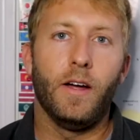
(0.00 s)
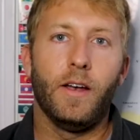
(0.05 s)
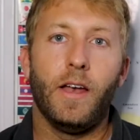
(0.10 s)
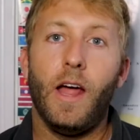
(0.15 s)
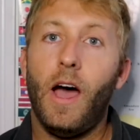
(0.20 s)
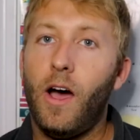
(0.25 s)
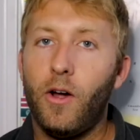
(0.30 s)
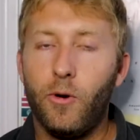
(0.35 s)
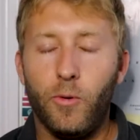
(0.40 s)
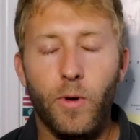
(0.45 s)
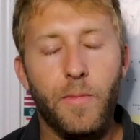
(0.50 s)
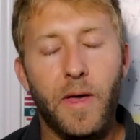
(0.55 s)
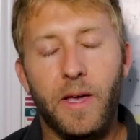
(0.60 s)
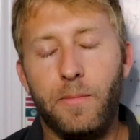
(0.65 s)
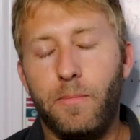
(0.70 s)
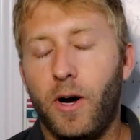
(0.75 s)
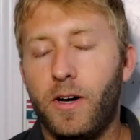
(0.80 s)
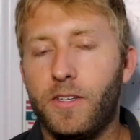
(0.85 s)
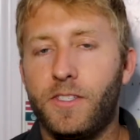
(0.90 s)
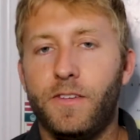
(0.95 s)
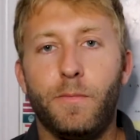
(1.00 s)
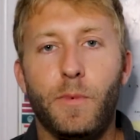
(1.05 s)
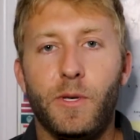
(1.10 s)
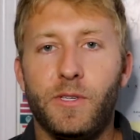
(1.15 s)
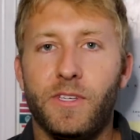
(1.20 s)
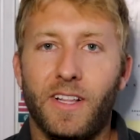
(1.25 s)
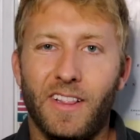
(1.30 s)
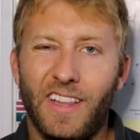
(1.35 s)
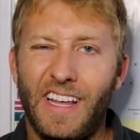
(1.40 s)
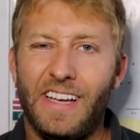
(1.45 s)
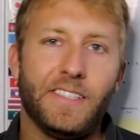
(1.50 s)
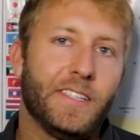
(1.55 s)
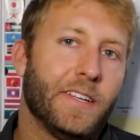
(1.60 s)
Now, how do we make parts of music less